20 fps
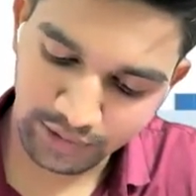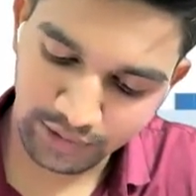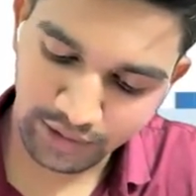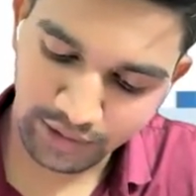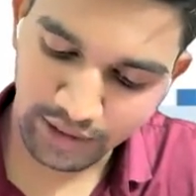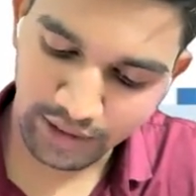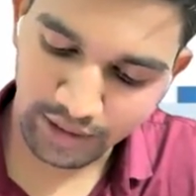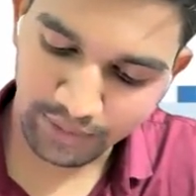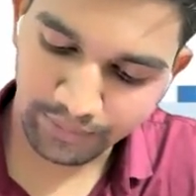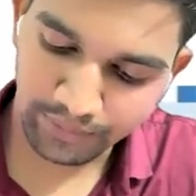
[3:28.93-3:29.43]

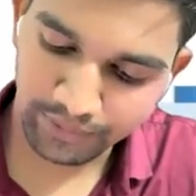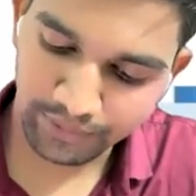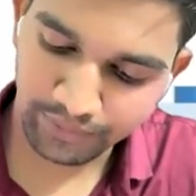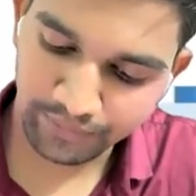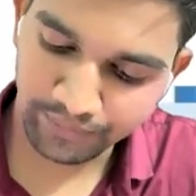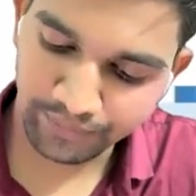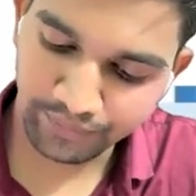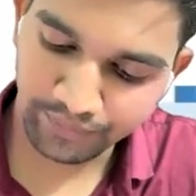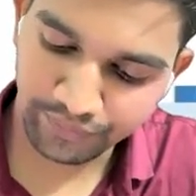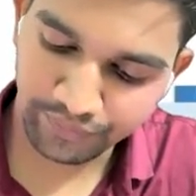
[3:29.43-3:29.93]
F,
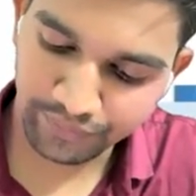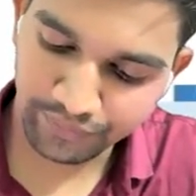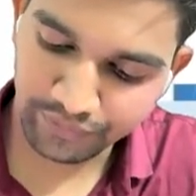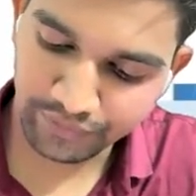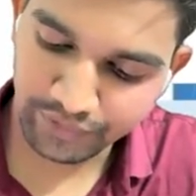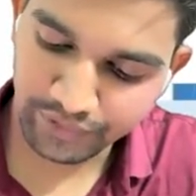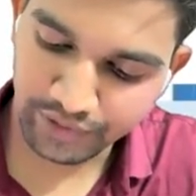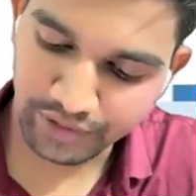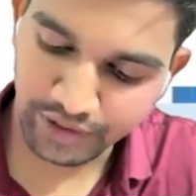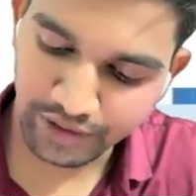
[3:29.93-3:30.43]

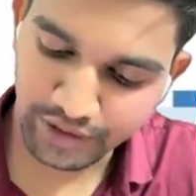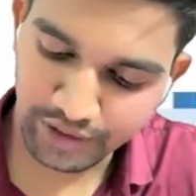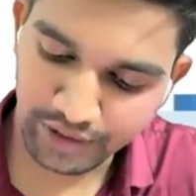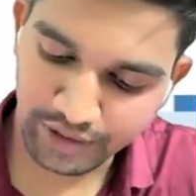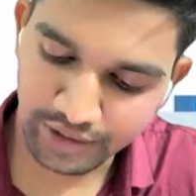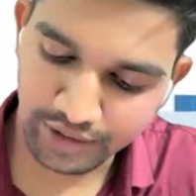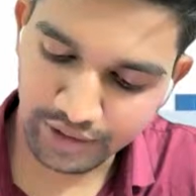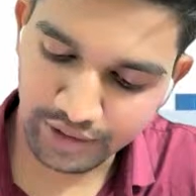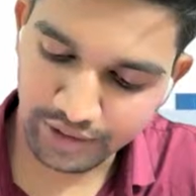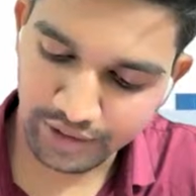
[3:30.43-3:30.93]
G,
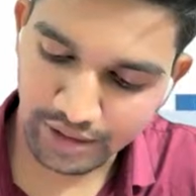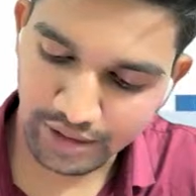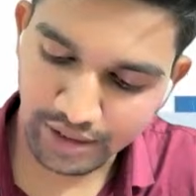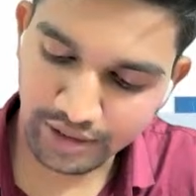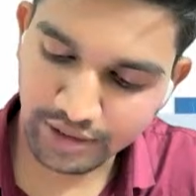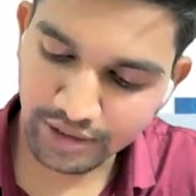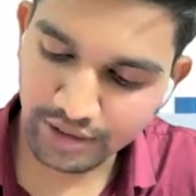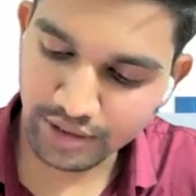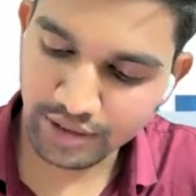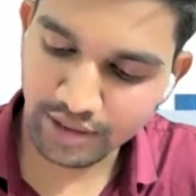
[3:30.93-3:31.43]

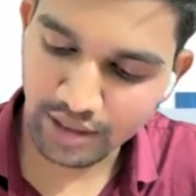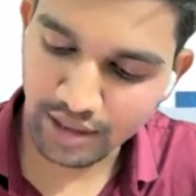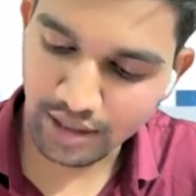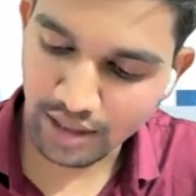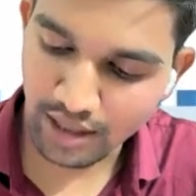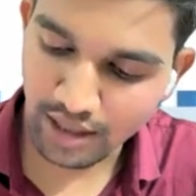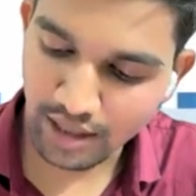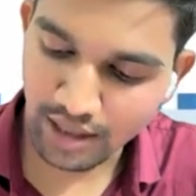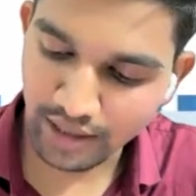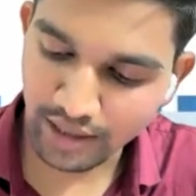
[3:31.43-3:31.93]
H,
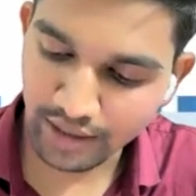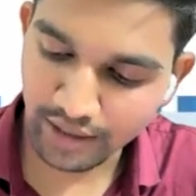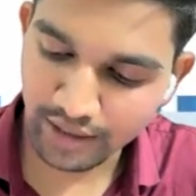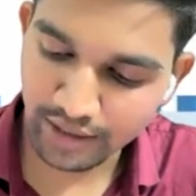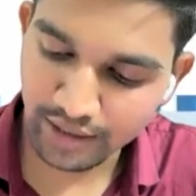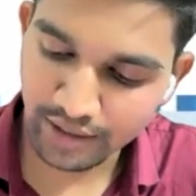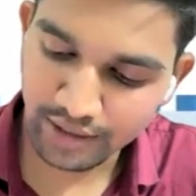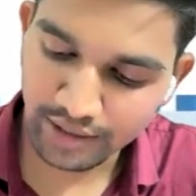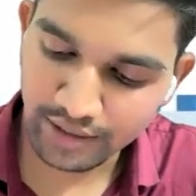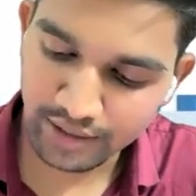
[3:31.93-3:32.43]
I,
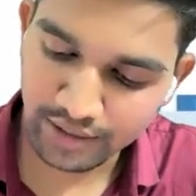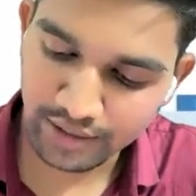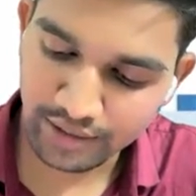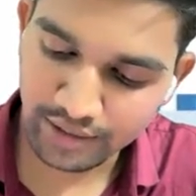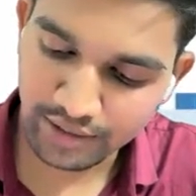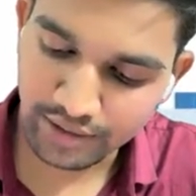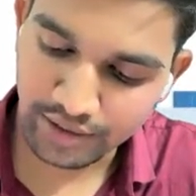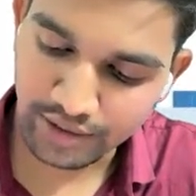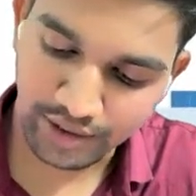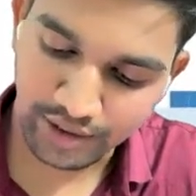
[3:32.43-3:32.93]

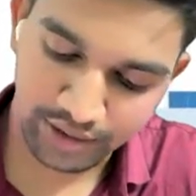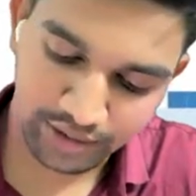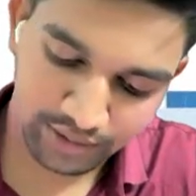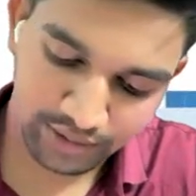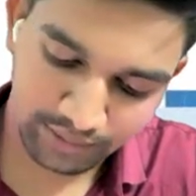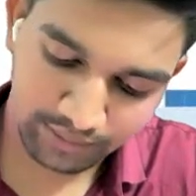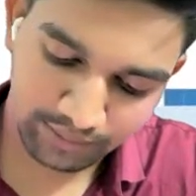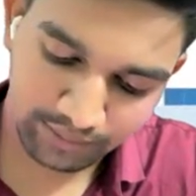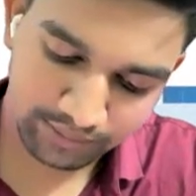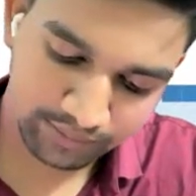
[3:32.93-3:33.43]
J.
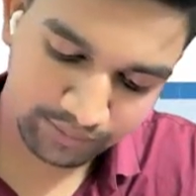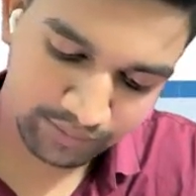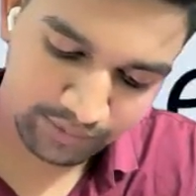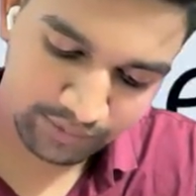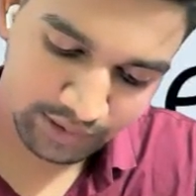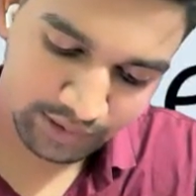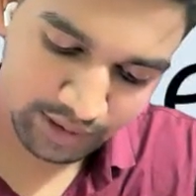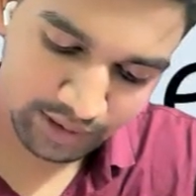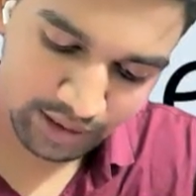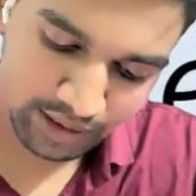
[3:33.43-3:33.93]

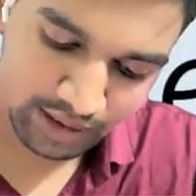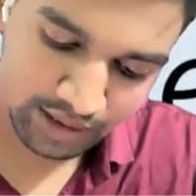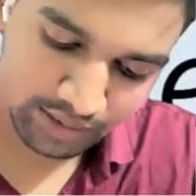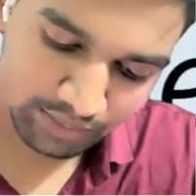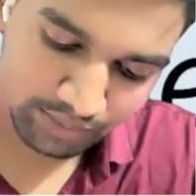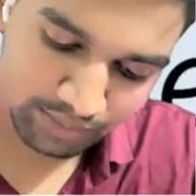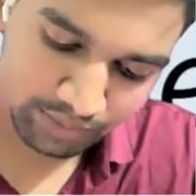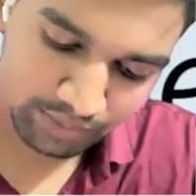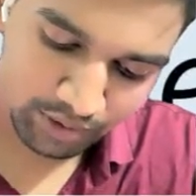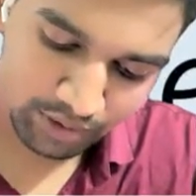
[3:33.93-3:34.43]
And
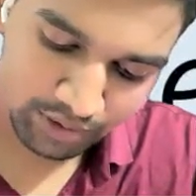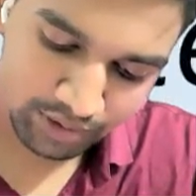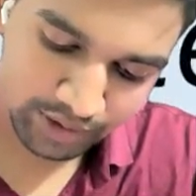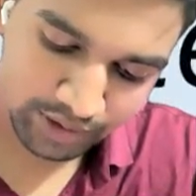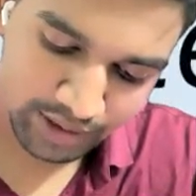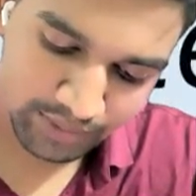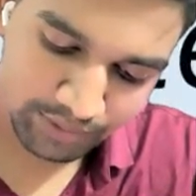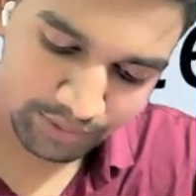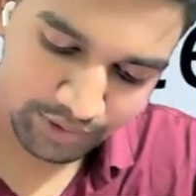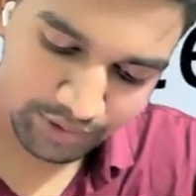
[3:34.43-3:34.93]
for
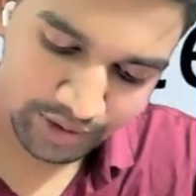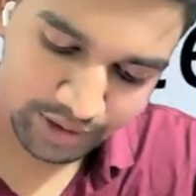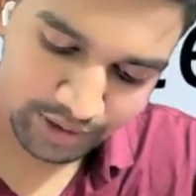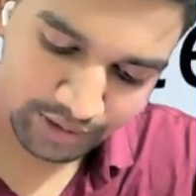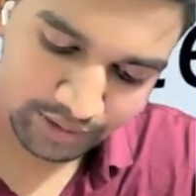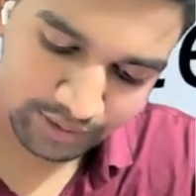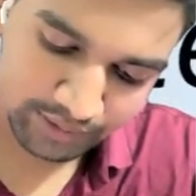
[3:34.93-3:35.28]
MOA,